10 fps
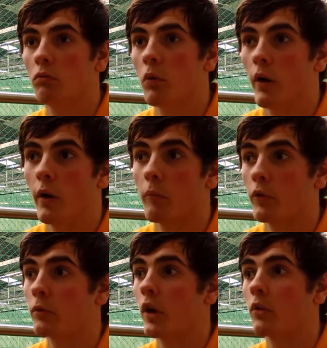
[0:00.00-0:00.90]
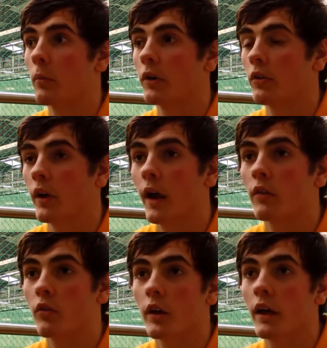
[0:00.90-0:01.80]
Where sometimes I might just net
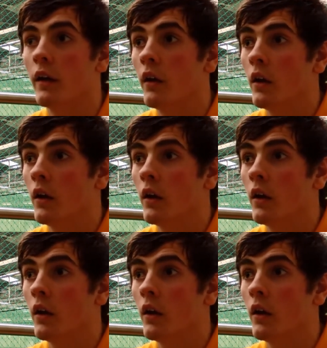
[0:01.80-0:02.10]
and say,